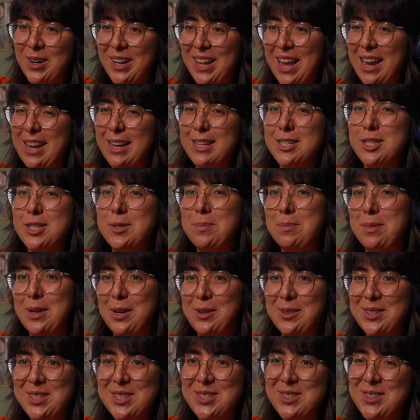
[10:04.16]
like
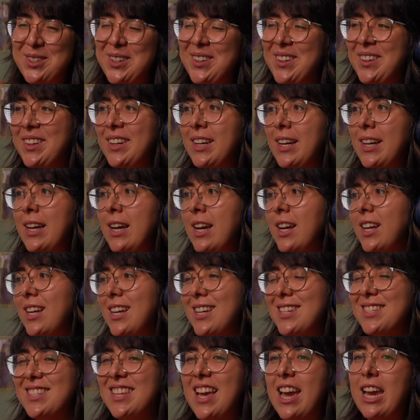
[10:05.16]
spiritual,
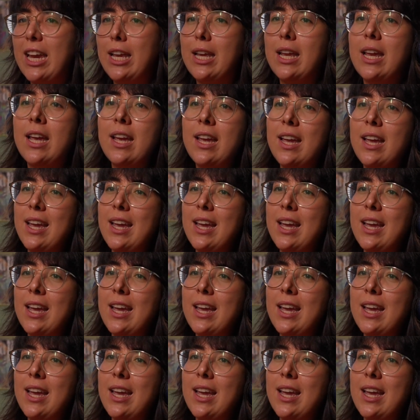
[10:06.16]
because like,